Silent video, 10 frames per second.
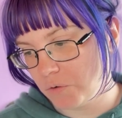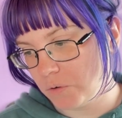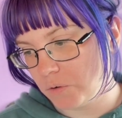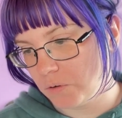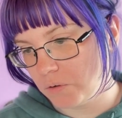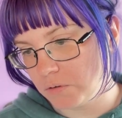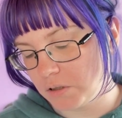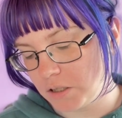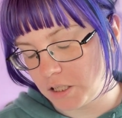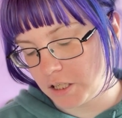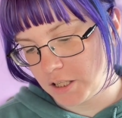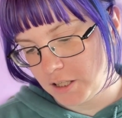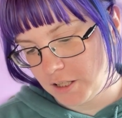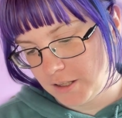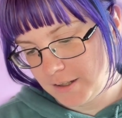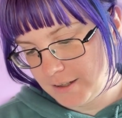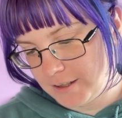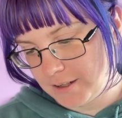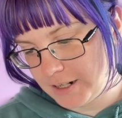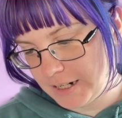All
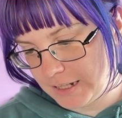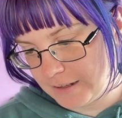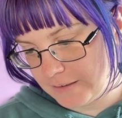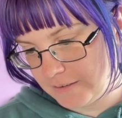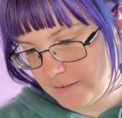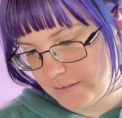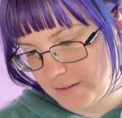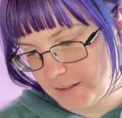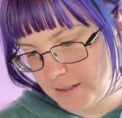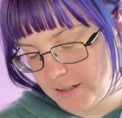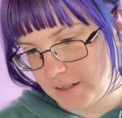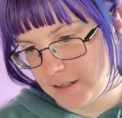right, let's see.